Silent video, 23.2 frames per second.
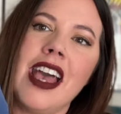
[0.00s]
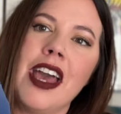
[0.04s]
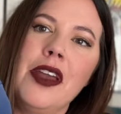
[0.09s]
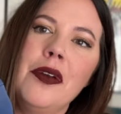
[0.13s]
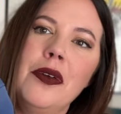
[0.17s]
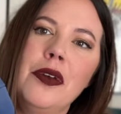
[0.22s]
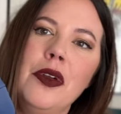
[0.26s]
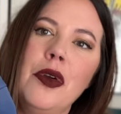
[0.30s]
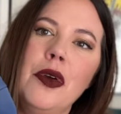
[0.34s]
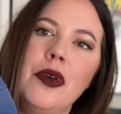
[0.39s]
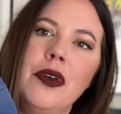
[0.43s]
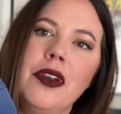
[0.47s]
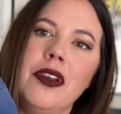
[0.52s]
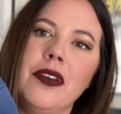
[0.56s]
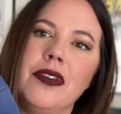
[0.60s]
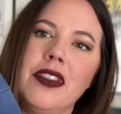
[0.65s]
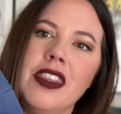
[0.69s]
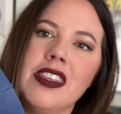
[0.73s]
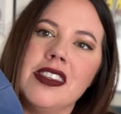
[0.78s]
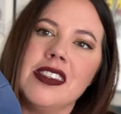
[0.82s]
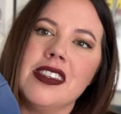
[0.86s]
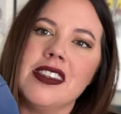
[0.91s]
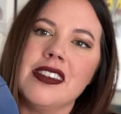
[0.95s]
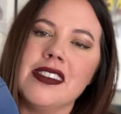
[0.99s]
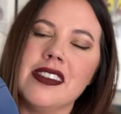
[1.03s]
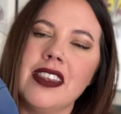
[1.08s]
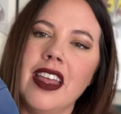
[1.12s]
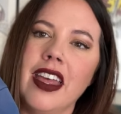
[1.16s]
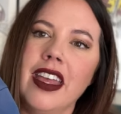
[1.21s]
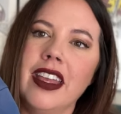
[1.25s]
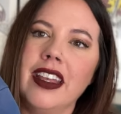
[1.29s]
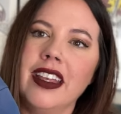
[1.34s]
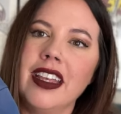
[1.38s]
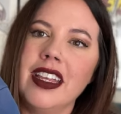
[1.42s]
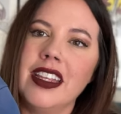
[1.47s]
I don't know if this is
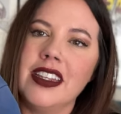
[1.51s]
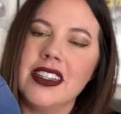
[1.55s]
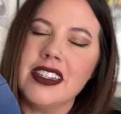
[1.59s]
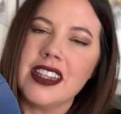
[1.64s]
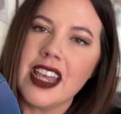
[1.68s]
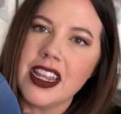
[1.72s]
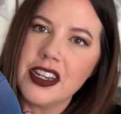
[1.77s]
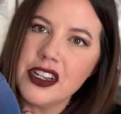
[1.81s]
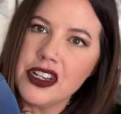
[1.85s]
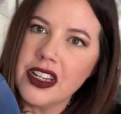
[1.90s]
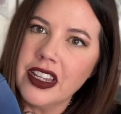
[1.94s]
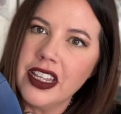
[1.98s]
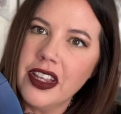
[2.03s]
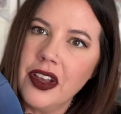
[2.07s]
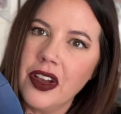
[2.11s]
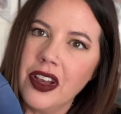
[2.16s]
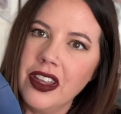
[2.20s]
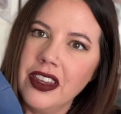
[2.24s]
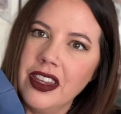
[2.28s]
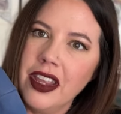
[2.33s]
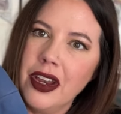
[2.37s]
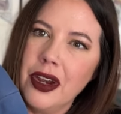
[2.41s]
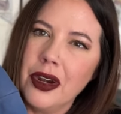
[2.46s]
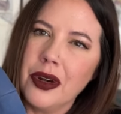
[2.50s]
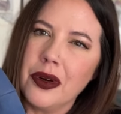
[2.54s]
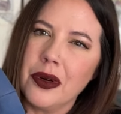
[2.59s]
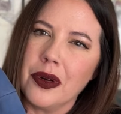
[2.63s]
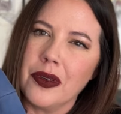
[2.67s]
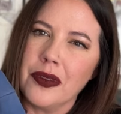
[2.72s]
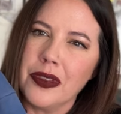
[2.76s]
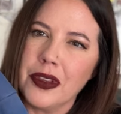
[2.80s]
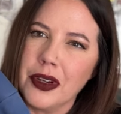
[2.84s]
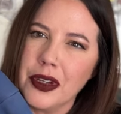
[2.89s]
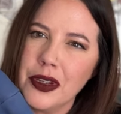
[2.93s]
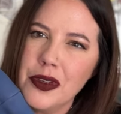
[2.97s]
like intentionally on there or
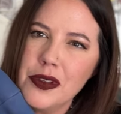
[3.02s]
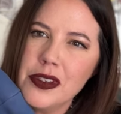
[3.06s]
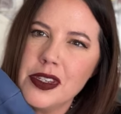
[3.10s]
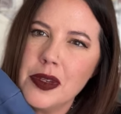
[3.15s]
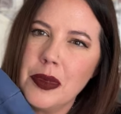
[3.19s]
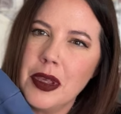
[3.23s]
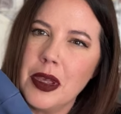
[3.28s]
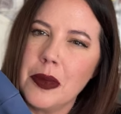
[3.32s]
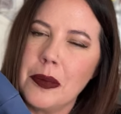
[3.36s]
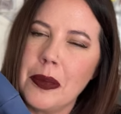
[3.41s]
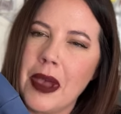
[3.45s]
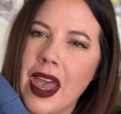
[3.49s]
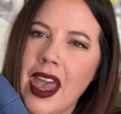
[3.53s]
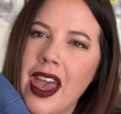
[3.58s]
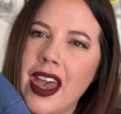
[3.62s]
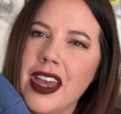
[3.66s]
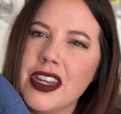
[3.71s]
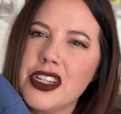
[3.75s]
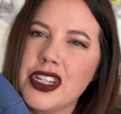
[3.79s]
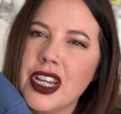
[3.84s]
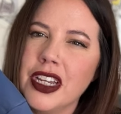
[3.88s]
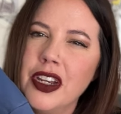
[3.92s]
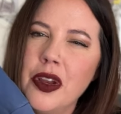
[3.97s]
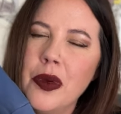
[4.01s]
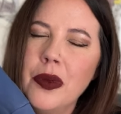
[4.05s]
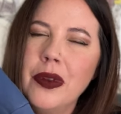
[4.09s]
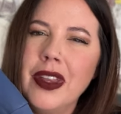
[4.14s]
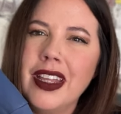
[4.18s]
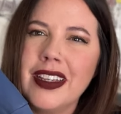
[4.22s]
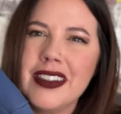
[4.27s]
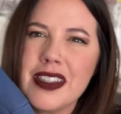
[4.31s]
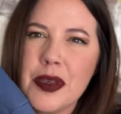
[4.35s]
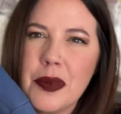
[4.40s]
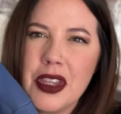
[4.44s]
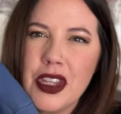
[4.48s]
if there used to be a patch. I know
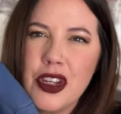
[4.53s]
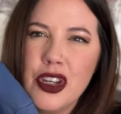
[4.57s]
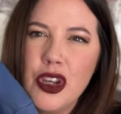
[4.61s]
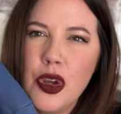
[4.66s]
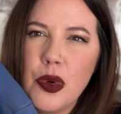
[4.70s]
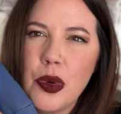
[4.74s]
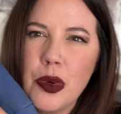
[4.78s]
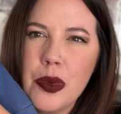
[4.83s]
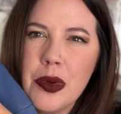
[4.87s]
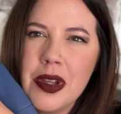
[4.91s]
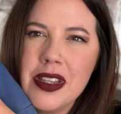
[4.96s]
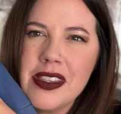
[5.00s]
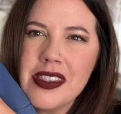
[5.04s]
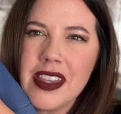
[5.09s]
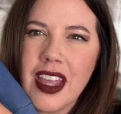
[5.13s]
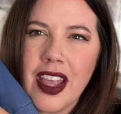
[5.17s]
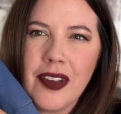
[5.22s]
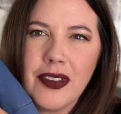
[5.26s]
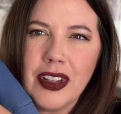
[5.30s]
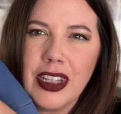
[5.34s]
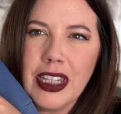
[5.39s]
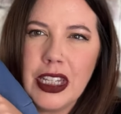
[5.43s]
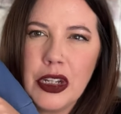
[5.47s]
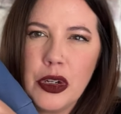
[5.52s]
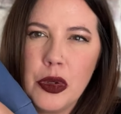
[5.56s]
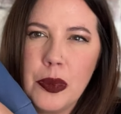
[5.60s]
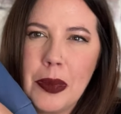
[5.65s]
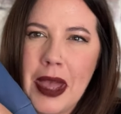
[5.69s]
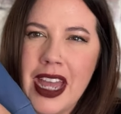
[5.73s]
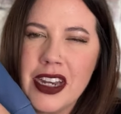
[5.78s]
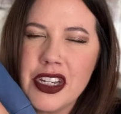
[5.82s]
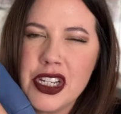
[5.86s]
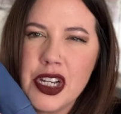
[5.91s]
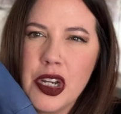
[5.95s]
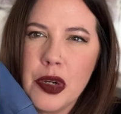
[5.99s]
like some of the newer ones, they have a little
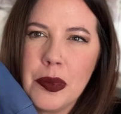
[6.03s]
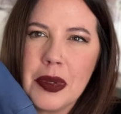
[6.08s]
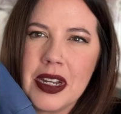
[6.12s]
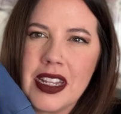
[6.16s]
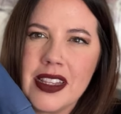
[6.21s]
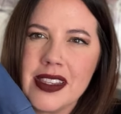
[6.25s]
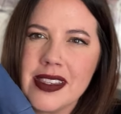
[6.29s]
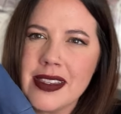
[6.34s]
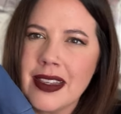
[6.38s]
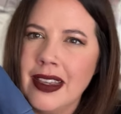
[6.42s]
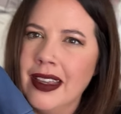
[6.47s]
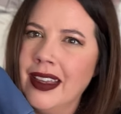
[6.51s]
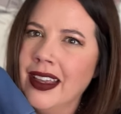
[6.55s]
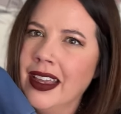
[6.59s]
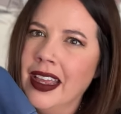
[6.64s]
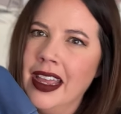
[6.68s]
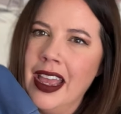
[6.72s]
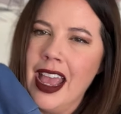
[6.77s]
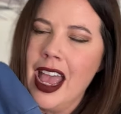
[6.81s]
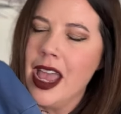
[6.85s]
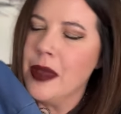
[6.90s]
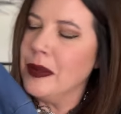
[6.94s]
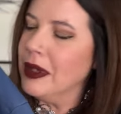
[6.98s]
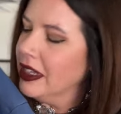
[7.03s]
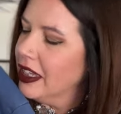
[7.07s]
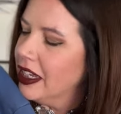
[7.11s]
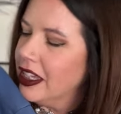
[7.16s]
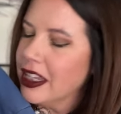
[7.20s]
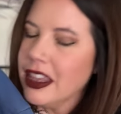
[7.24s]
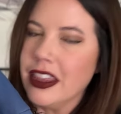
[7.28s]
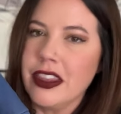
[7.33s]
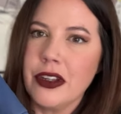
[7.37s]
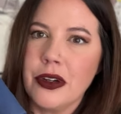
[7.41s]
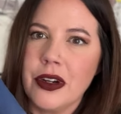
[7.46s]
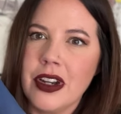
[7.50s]
patch here, but it's, I mean, like
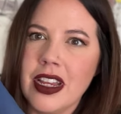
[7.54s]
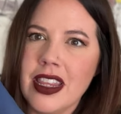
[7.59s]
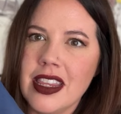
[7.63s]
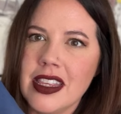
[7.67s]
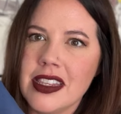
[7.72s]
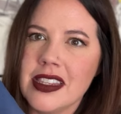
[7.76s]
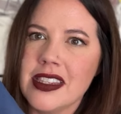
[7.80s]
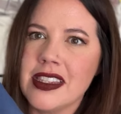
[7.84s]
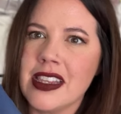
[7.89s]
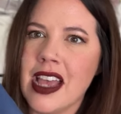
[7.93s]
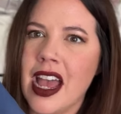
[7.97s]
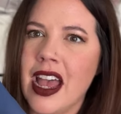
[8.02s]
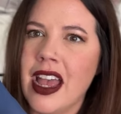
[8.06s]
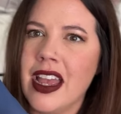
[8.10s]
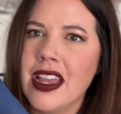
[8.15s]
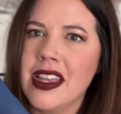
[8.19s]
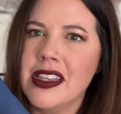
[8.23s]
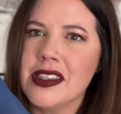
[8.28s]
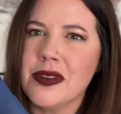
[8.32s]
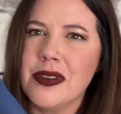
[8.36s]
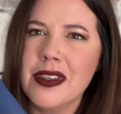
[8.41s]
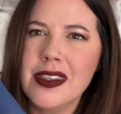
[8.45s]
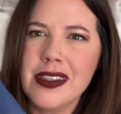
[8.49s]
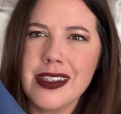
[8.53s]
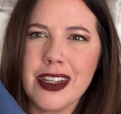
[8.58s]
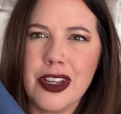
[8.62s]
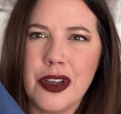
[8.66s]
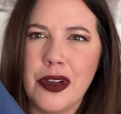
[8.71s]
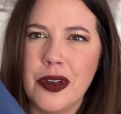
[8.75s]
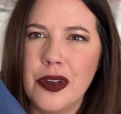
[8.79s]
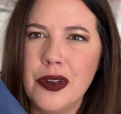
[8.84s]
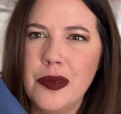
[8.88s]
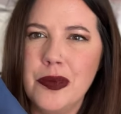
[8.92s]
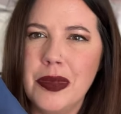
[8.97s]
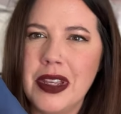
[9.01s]
a third of the size. So this
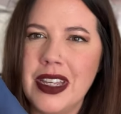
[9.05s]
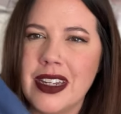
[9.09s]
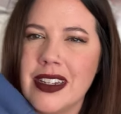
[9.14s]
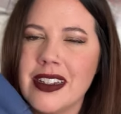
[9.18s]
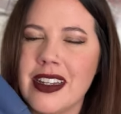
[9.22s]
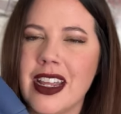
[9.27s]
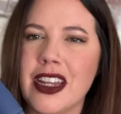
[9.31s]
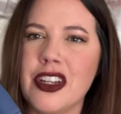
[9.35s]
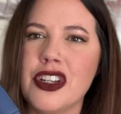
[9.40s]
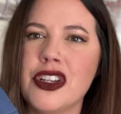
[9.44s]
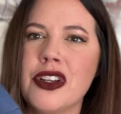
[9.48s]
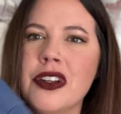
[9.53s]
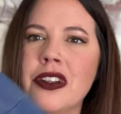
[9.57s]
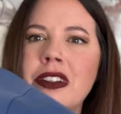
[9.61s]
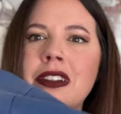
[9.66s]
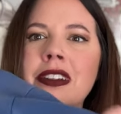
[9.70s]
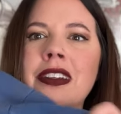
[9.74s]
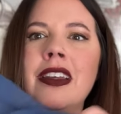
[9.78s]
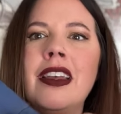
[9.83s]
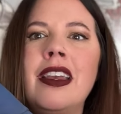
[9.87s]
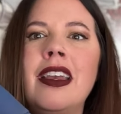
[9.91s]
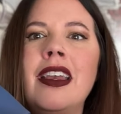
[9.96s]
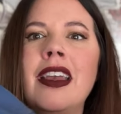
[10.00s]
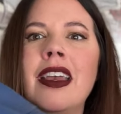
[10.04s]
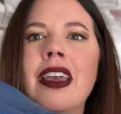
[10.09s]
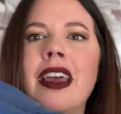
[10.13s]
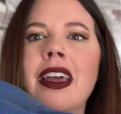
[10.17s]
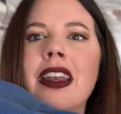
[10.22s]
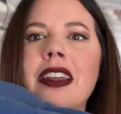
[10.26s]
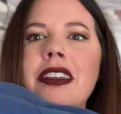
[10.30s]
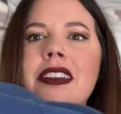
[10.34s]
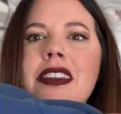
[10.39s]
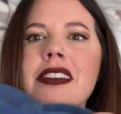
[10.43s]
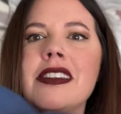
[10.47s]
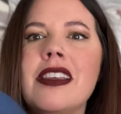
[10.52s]
could be intentional.
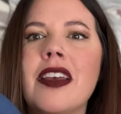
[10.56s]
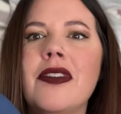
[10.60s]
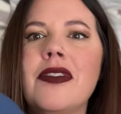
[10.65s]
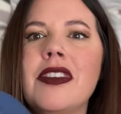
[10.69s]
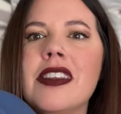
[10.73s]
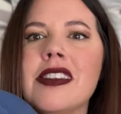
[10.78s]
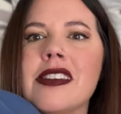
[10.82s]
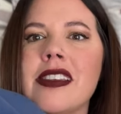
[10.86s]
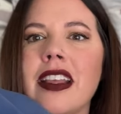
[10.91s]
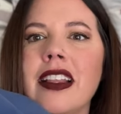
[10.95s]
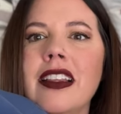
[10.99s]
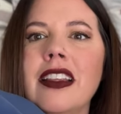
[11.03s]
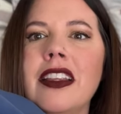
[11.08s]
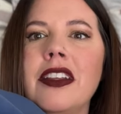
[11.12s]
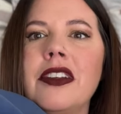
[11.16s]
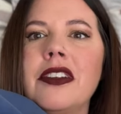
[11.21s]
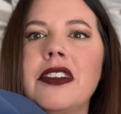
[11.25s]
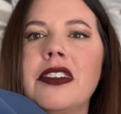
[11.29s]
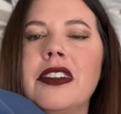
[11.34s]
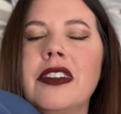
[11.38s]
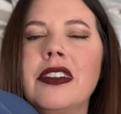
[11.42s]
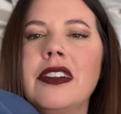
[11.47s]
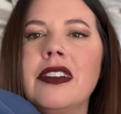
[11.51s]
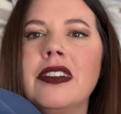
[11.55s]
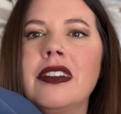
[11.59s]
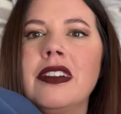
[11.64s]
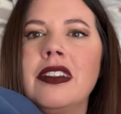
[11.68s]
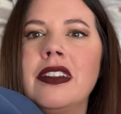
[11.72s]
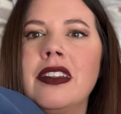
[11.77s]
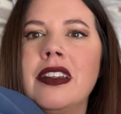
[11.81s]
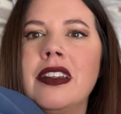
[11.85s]
And it does have this like little...